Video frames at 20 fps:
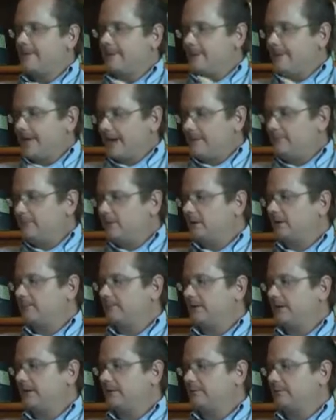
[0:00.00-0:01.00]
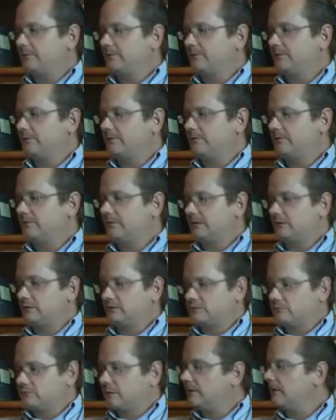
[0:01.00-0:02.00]
That marketplace produces
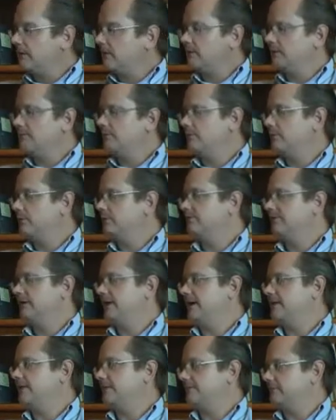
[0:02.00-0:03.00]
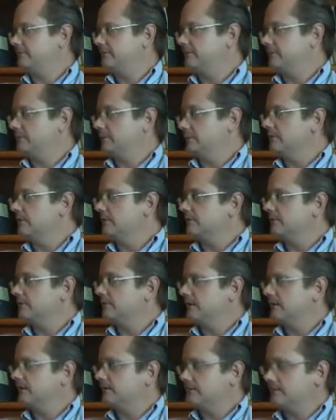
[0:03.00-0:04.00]
extraordinarily important value for the world,
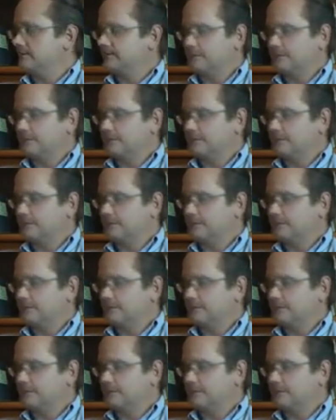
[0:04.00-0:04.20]
right? It,